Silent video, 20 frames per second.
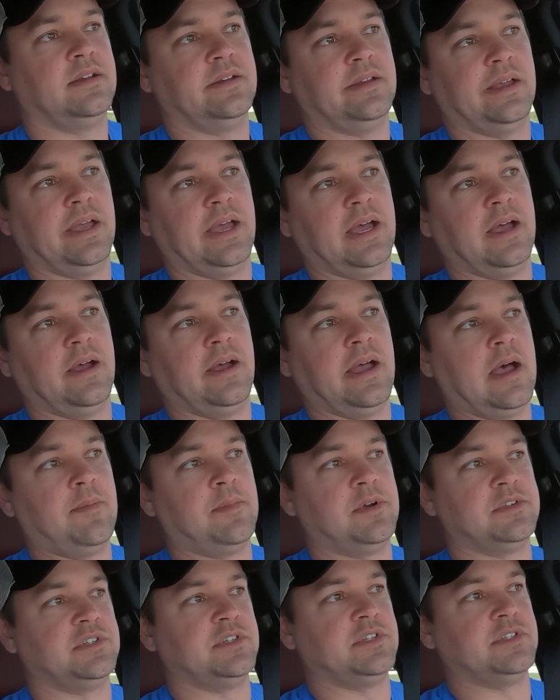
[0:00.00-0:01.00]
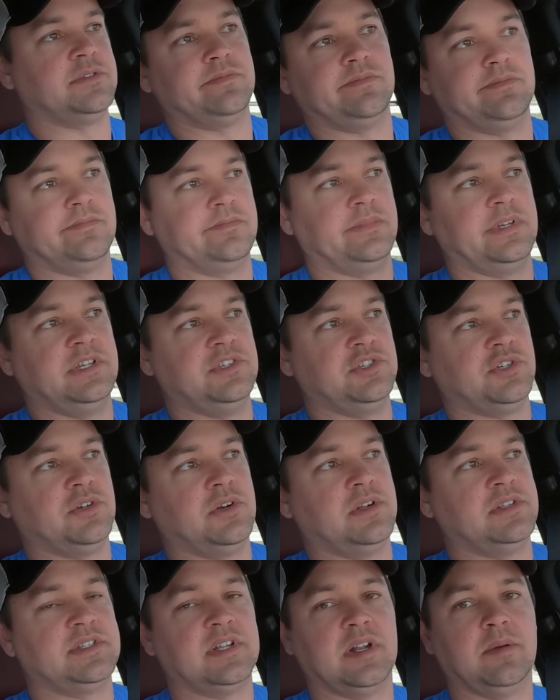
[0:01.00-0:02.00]
yeah, how much is
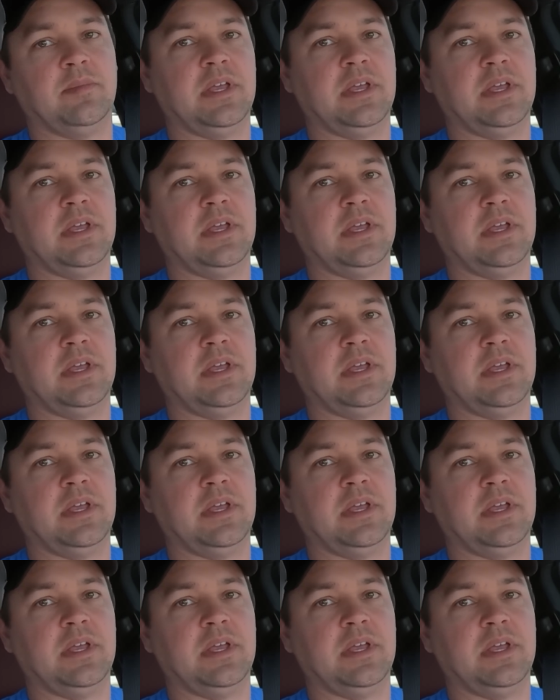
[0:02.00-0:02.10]
insurance going to